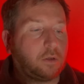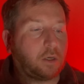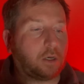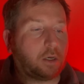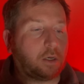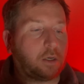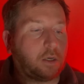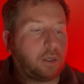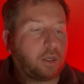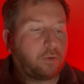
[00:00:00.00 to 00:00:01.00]

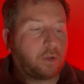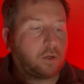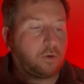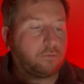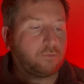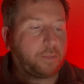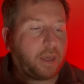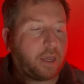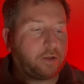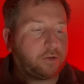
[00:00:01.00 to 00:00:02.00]
The other one got
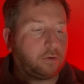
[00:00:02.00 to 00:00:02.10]
repaired.